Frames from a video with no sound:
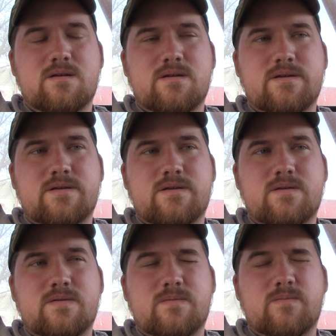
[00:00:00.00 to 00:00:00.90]

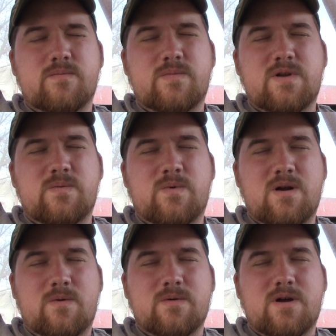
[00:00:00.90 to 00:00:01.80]
uh, but what
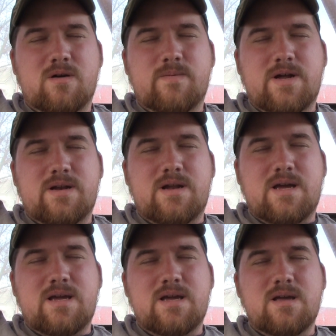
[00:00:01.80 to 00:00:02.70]
I want to talk about
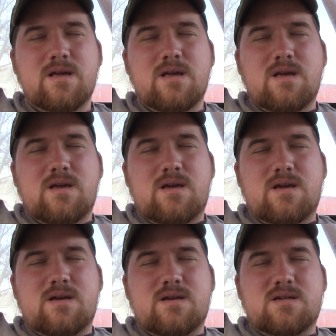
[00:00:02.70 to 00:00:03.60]
today
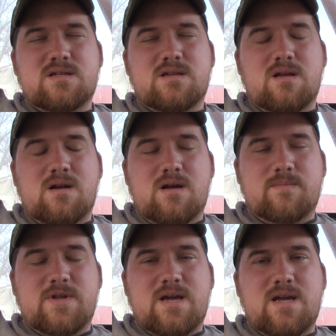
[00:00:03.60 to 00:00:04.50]
is an
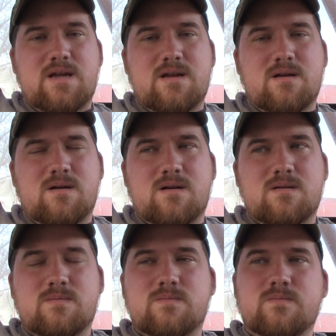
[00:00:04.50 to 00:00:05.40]
update
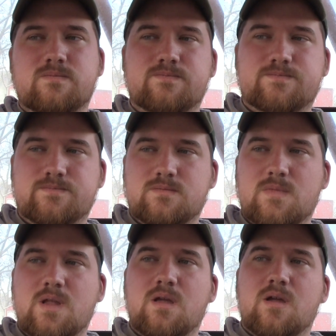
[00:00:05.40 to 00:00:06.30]
or
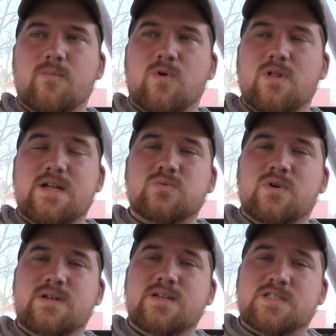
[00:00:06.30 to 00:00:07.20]
more or less
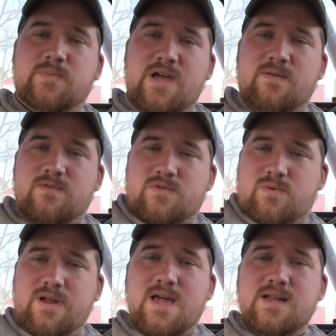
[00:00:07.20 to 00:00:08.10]
what to expect for
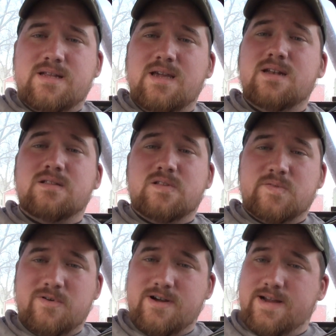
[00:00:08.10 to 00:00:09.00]
2018 in the
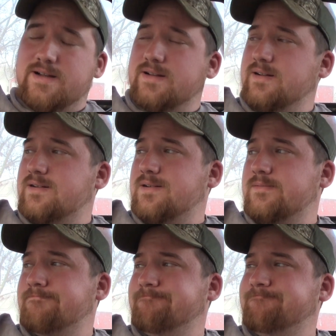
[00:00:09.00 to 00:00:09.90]
spring.
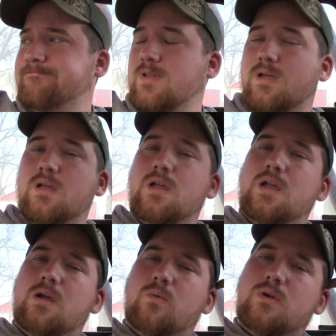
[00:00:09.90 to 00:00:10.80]
Um,
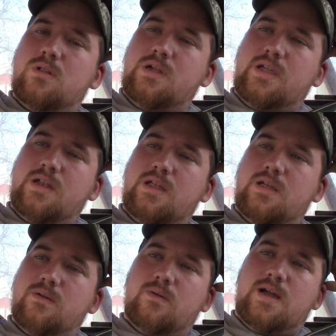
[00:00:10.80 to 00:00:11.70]
we're looking
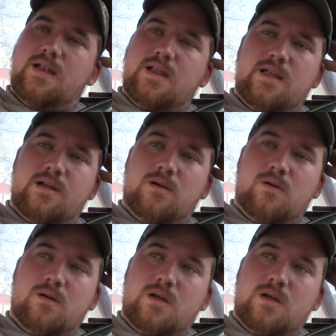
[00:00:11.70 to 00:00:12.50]
at right now.